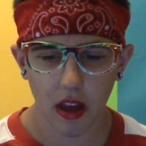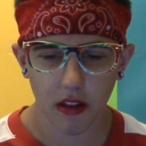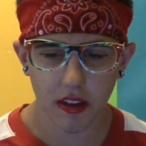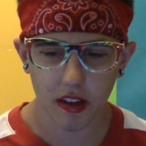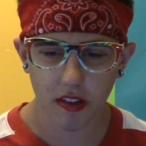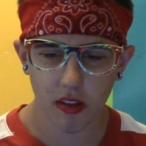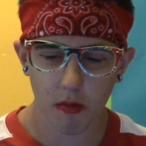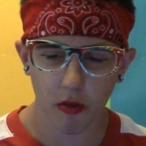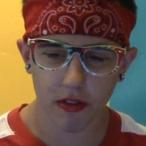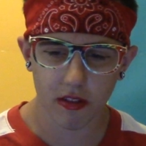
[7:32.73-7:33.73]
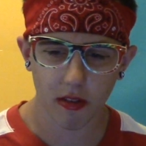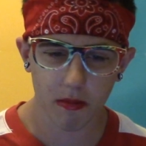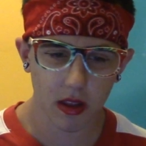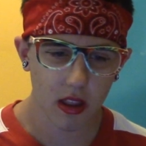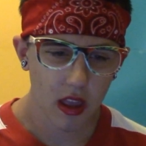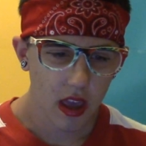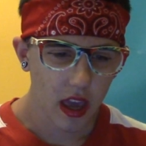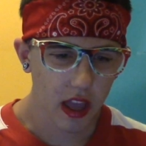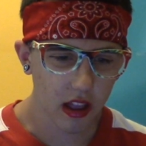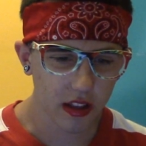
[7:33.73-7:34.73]
I'll take us to the movies or something,
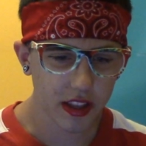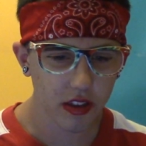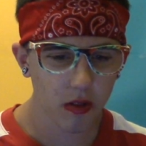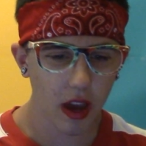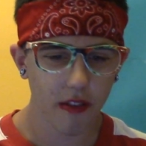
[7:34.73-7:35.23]
and I'll tell you